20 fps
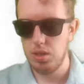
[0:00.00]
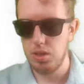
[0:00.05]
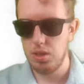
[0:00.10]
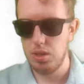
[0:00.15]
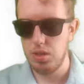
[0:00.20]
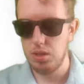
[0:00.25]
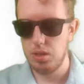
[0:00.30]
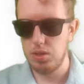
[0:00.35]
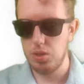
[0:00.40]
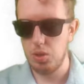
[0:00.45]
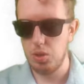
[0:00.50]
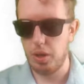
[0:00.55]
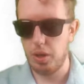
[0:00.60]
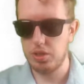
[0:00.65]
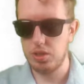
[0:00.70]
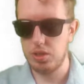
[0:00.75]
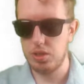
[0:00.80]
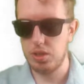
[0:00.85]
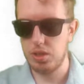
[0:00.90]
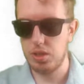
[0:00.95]
So I
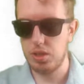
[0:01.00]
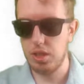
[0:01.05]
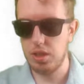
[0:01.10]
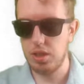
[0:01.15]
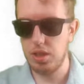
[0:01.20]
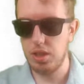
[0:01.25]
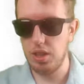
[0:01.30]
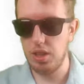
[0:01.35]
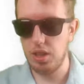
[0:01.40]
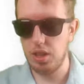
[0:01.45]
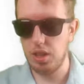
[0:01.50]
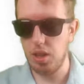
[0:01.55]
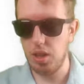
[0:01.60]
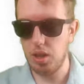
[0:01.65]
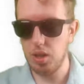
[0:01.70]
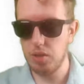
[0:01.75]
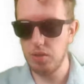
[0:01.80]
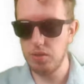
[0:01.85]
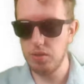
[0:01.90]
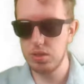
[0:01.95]
click the
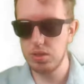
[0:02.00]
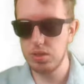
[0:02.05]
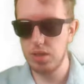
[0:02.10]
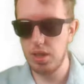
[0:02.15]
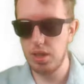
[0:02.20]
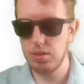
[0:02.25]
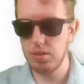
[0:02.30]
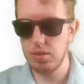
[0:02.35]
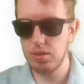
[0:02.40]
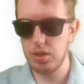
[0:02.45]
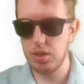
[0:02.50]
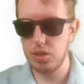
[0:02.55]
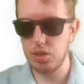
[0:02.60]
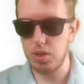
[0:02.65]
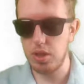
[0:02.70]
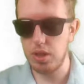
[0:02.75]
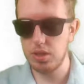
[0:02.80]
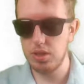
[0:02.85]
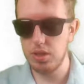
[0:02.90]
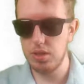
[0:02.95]
color of the snail and the
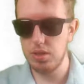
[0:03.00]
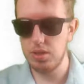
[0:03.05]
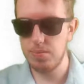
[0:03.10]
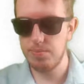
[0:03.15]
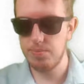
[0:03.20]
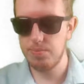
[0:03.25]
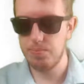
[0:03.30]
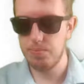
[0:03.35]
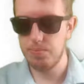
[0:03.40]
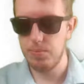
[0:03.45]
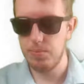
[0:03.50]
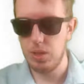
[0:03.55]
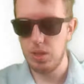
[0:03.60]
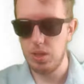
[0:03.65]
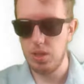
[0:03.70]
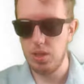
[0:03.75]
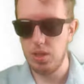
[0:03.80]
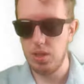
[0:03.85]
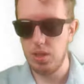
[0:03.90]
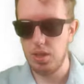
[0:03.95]
direction,
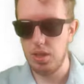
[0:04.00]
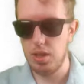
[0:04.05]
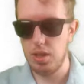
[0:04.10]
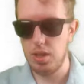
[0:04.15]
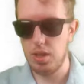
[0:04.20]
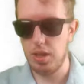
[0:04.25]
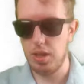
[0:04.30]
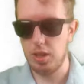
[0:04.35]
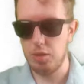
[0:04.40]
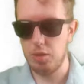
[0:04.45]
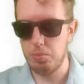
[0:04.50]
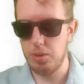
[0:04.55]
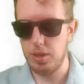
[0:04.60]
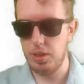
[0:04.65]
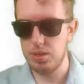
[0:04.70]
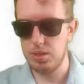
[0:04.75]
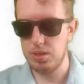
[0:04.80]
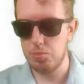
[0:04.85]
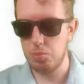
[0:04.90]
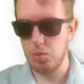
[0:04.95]
and then I can
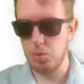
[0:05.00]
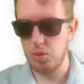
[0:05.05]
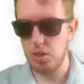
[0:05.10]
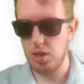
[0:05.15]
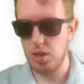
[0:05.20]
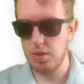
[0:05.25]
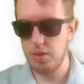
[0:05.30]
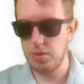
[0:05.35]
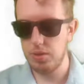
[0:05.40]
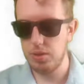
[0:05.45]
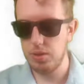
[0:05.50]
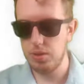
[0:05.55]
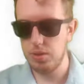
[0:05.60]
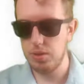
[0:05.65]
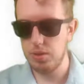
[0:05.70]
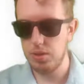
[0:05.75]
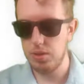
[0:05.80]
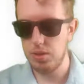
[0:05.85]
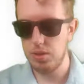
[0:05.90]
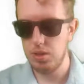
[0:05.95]
place them wherever.
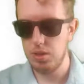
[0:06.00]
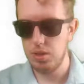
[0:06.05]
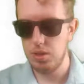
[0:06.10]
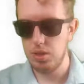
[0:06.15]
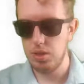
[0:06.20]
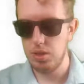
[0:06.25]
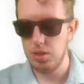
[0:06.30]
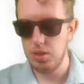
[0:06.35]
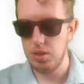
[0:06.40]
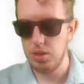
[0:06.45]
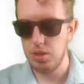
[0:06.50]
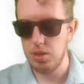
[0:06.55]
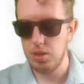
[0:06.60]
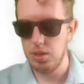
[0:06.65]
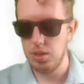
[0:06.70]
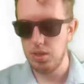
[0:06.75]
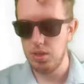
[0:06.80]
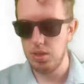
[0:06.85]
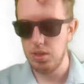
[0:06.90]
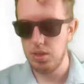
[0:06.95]
There's
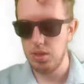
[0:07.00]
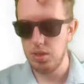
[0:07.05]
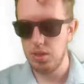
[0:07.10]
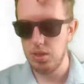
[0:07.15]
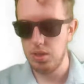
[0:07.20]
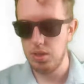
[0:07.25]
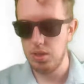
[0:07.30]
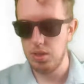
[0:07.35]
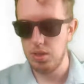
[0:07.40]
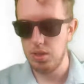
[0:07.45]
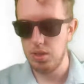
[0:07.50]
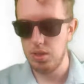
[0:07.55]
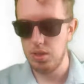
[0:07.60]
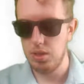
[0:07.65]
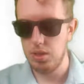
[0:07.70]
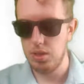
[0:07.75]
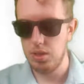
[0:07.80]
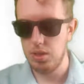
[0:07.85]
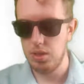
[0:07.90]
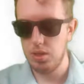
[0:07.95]
no blues
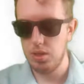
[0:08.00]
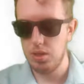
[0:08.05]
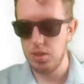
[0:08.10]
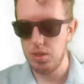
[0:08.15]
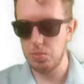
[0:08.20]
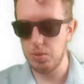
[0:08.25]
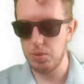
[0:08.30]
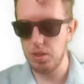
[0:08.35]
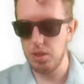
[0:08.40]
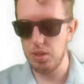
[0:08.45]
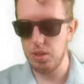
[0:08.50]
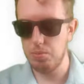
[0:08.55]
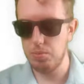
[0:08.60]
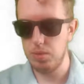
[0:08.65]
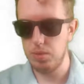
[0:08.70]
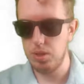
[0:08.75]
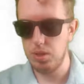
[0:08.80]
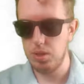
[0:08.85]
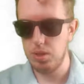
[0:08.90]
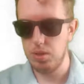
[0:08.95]
here, so we need
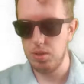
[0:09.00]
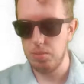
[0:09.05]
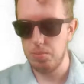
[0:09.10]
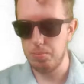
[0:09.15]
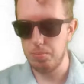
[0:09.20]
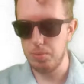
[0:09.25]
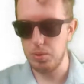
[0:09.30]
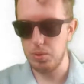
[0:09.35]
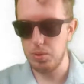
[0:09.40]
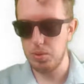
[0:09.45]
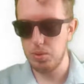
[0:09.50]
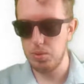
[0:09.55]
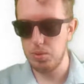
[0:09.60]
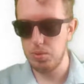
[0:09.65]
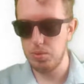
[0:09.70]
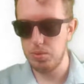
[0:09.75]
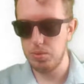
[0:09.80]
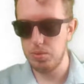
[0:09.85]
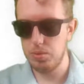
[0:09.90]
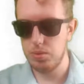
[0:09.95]

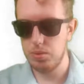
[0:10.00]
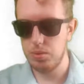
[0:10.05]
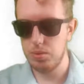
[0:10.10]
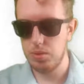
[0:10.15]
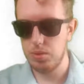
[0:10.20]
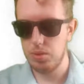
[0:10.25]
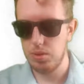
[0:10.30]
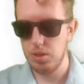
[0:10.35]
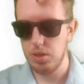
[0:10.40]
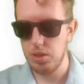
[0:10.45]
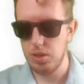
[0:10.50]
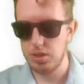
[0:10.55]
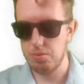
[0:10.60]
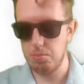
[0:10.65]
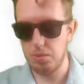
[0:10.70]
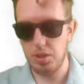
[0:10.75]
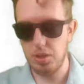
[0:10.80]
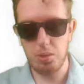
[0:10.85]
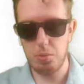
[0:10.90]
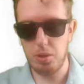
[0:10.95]
blues. So I'm
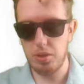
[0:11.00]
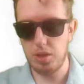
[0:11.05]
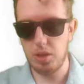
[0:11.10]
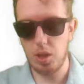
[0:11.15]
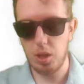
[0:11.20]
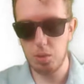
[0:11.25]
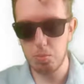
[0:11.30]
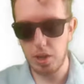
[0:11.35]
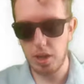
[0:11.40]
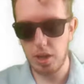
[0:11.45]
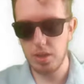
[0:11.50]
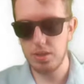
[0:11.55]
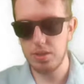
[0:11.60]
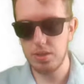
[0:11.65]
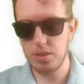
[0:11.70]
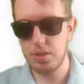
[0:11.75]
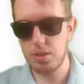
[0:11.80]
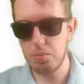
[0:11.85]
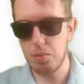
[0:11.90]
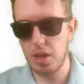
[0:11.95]
thinking about the color
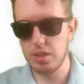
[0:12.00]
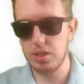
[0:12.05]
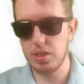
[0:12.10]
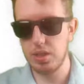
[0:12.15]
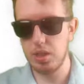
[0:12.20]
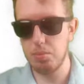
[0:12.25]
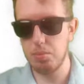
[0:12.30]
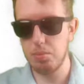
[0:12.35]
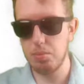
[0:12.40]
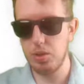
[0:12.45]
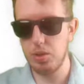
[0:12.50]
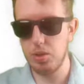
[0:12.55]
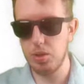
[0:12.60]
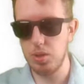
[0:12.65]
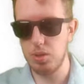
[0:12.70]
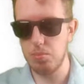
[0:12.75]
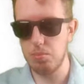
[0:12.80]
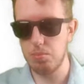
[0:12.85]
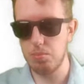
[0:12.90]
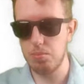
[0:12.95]
balance. I'm actually going to put
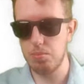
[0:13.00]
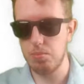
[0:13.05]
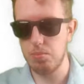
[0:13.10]
them